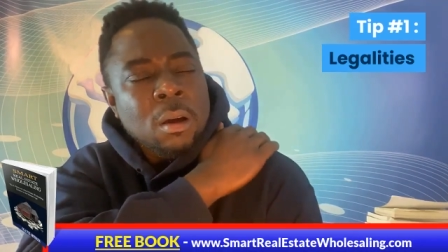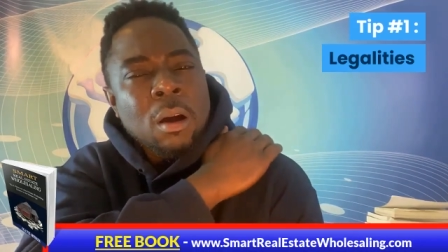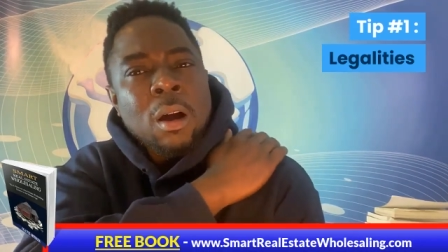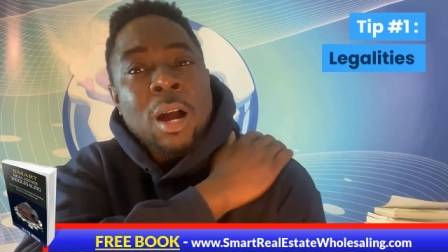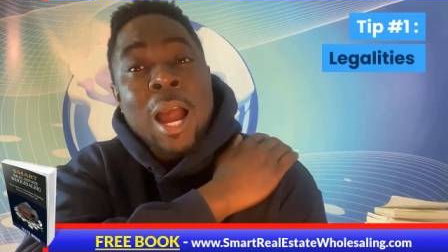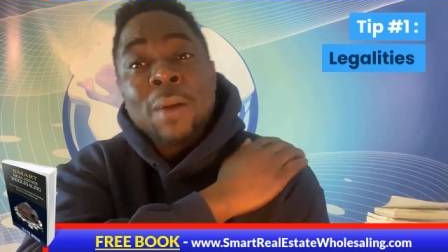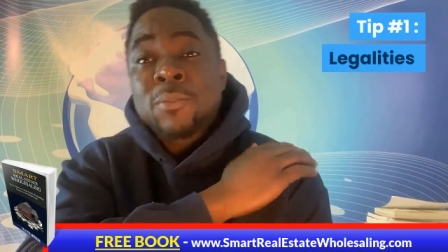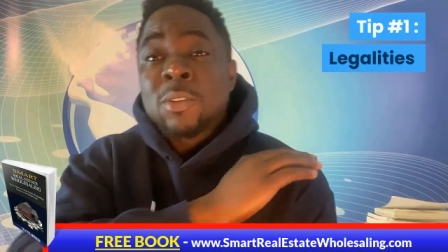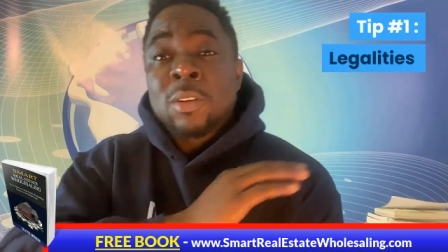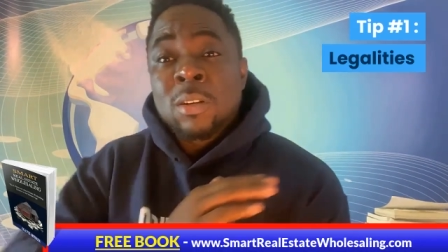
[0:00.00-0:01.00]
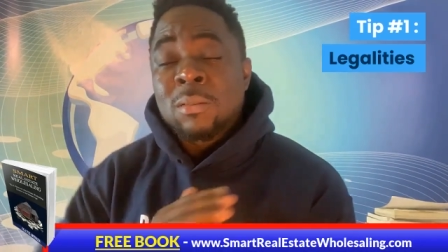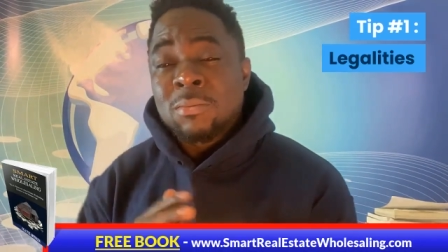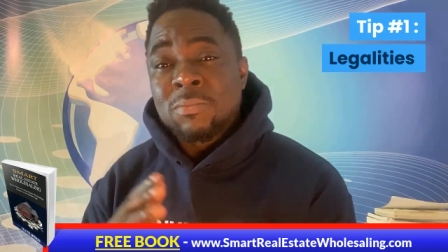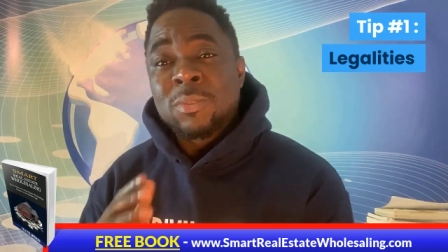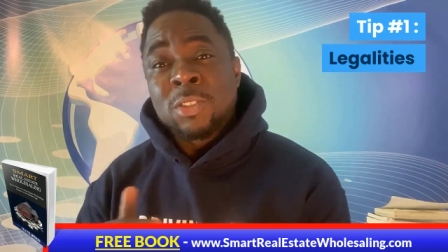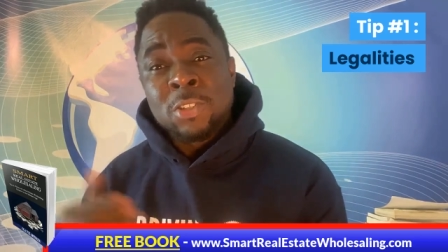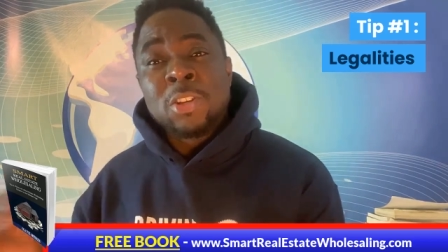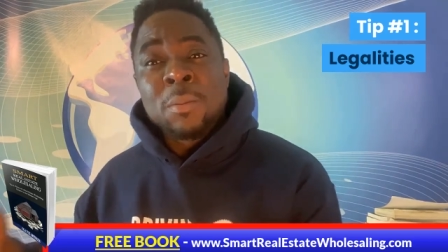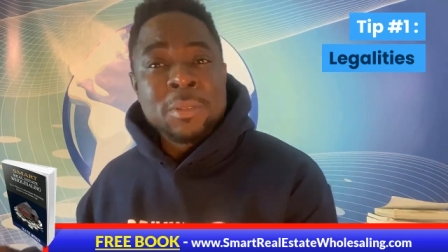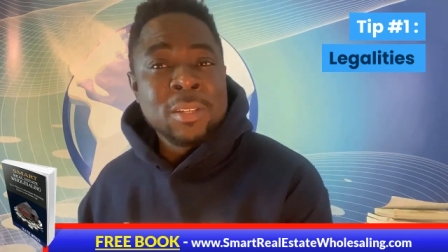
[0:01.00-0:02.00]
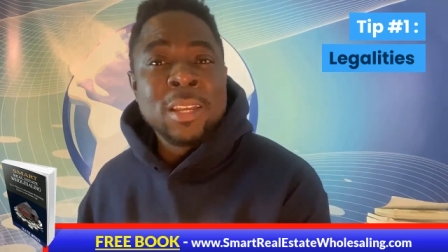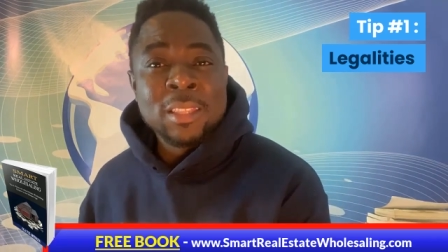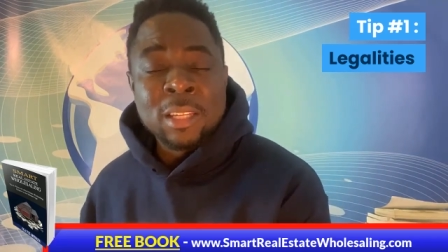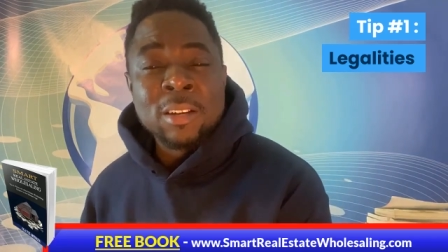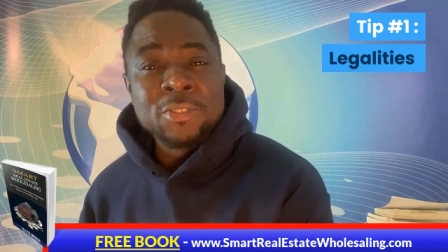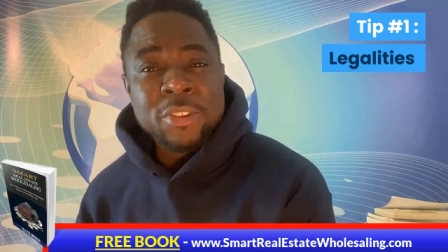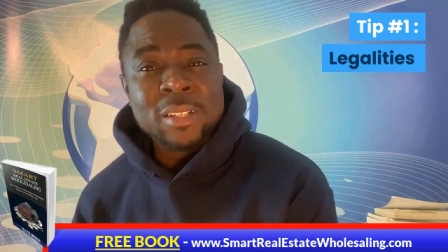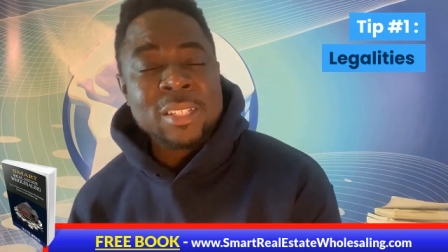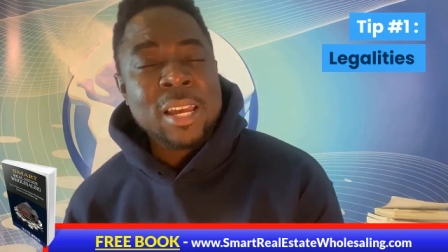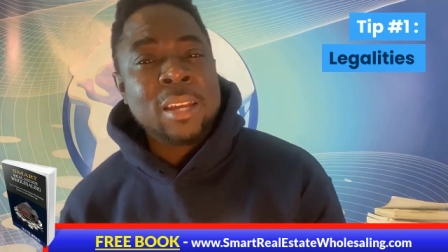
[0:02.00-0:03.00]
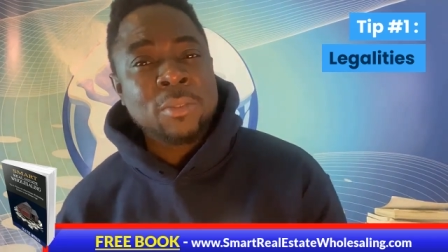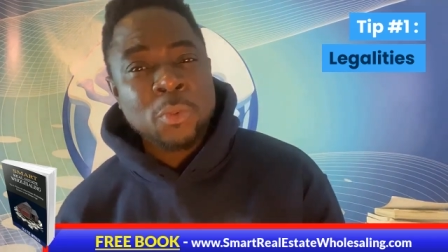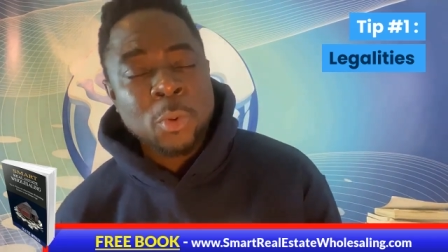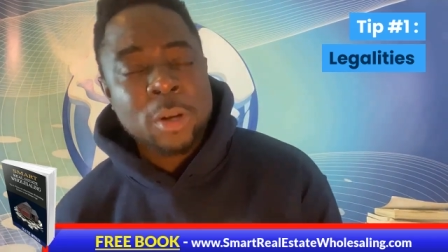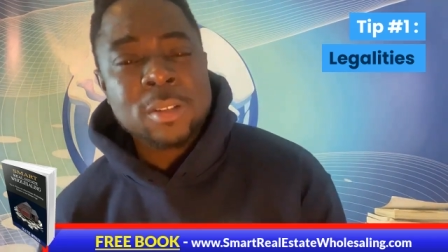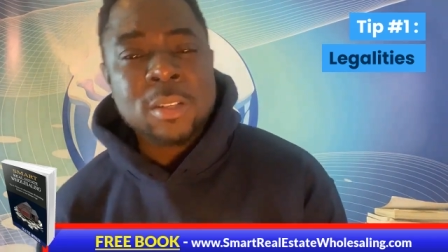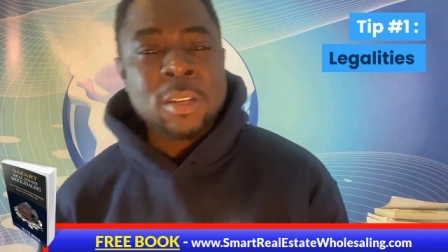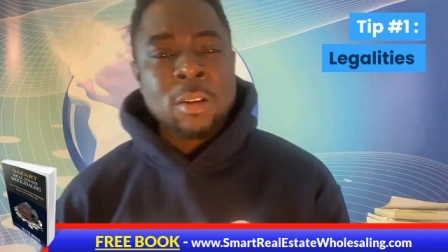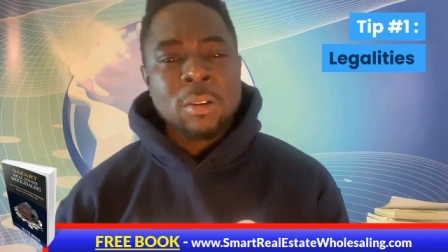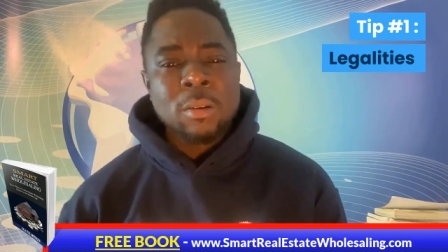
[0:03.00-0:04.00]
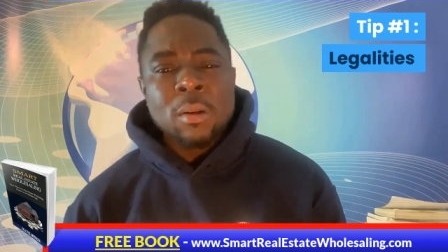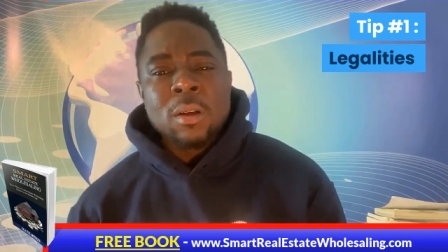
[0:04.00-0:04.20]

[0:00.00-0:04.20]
After, your job is to get the contract signed, of course, you know.